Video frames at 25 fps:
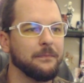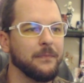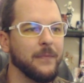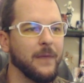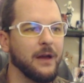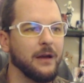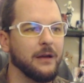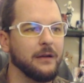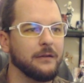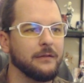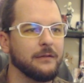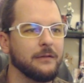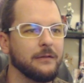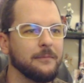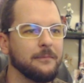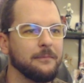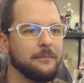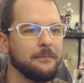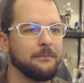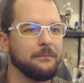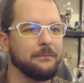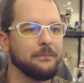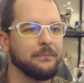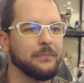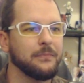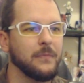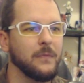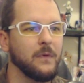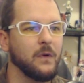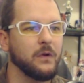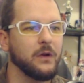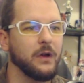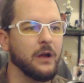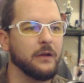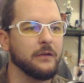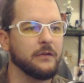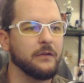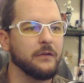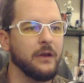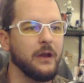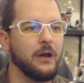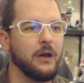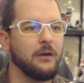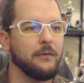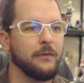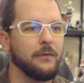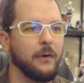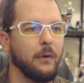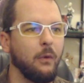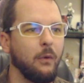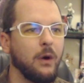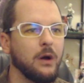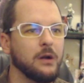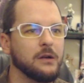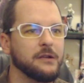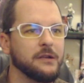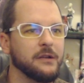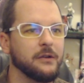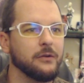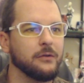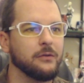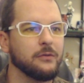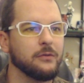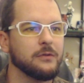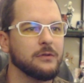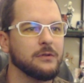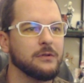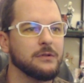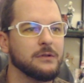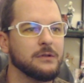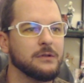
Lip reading: Nice. Okay, so now if I want to,